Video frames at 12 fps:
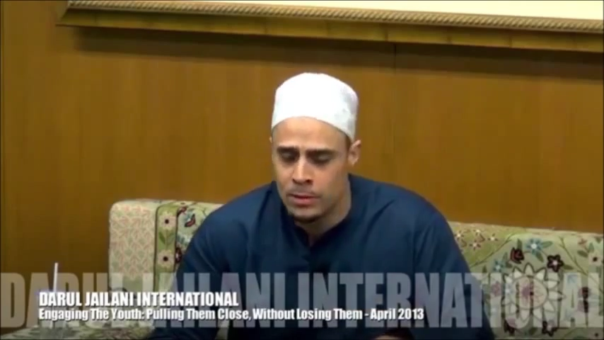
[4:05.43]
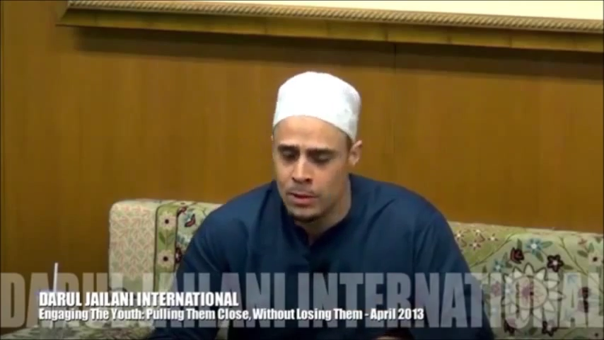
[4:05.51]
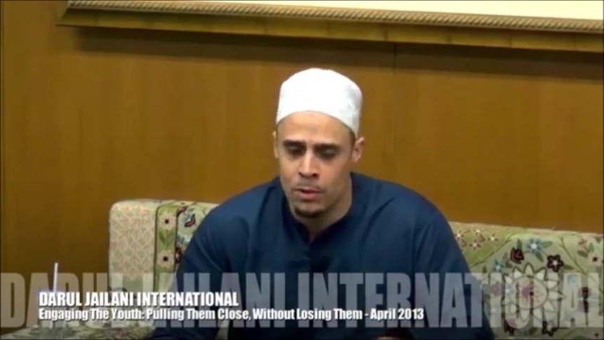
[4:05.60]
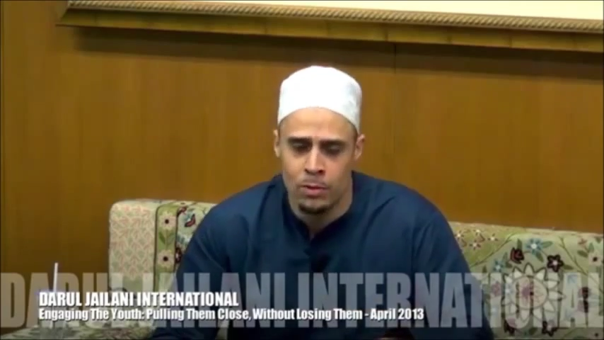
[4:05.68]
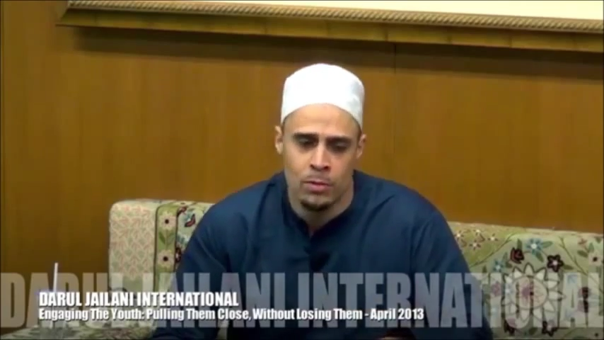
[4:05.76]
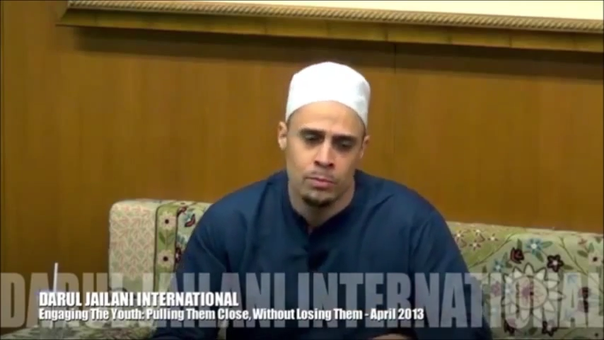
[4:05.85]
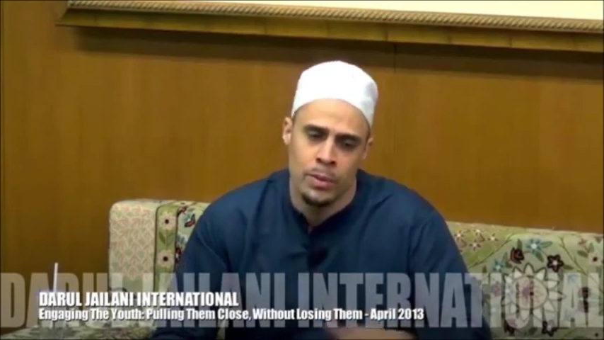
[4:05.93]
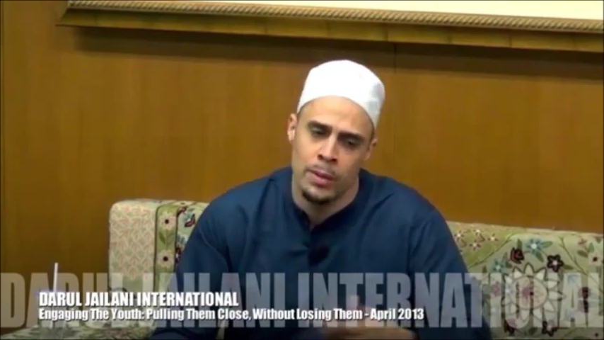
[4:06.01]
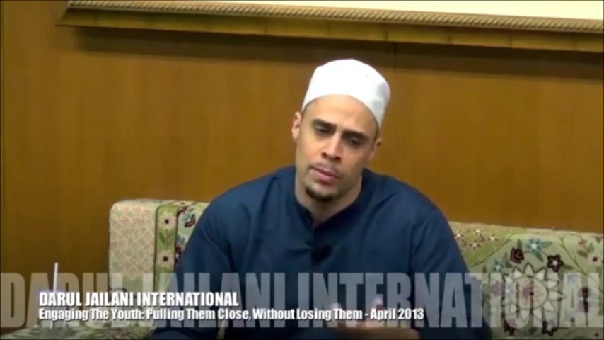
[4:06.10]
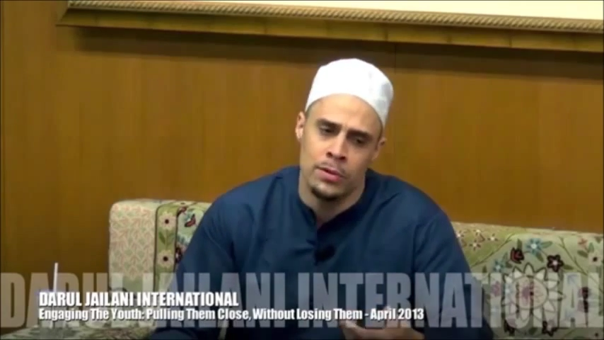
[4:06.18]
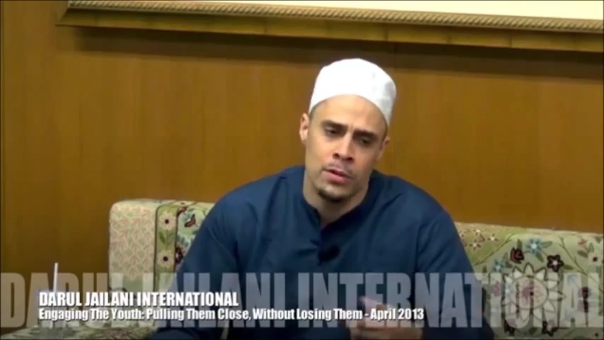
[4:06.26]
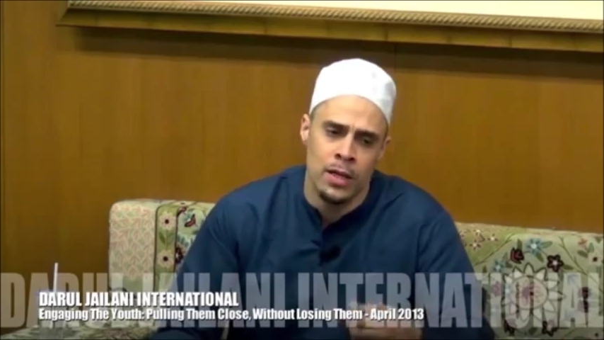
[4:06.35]
No.
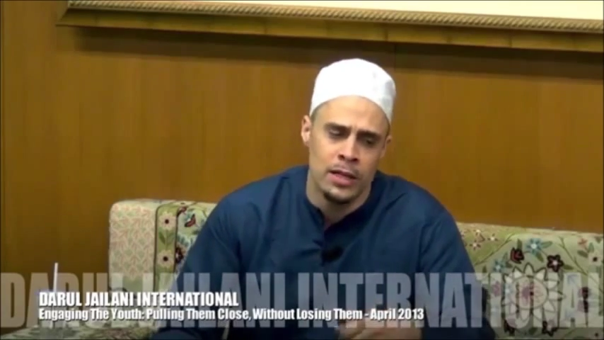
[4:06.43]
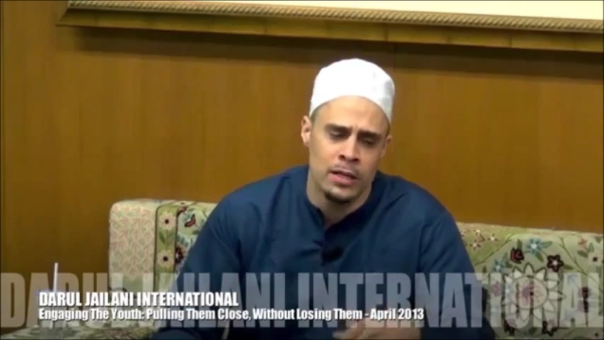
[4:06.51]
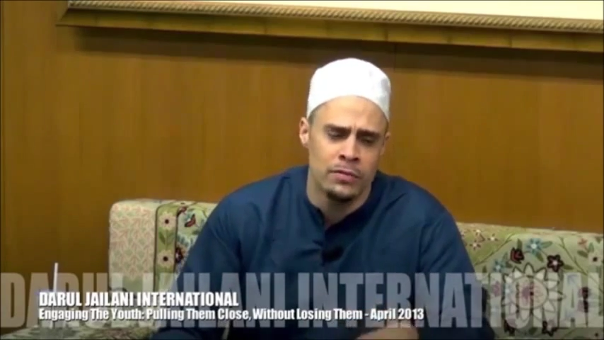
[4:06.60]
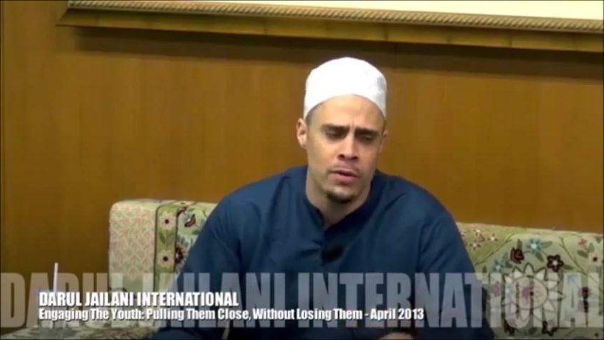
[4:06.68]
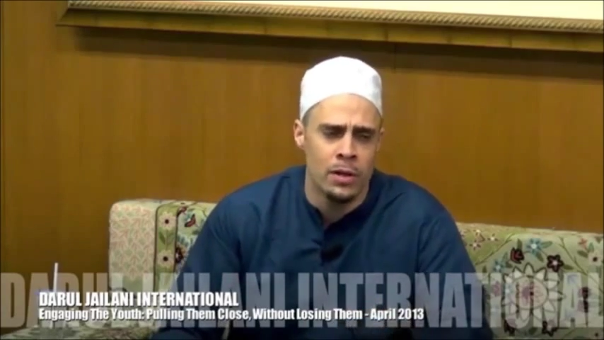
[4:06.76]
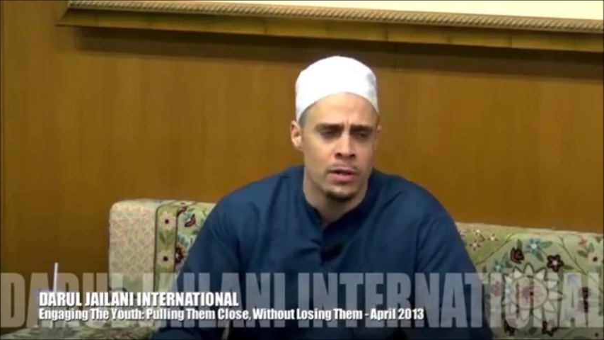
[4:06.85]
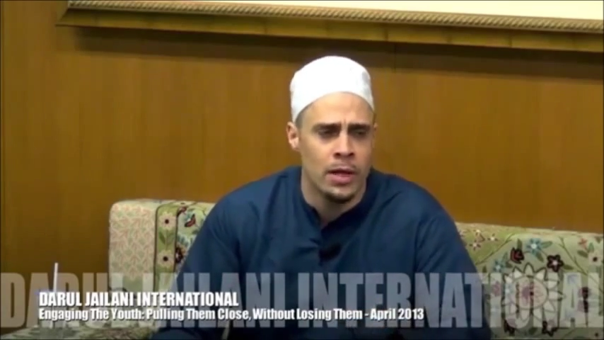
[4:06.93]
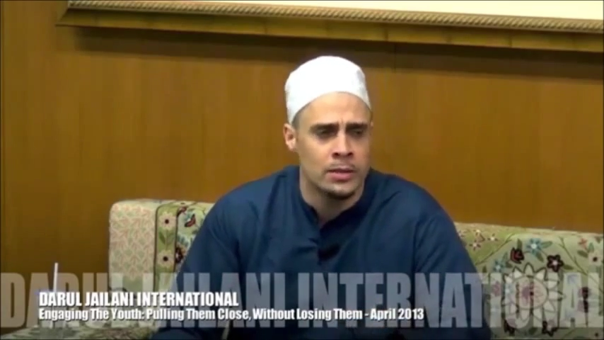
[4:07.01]
People don't like it for their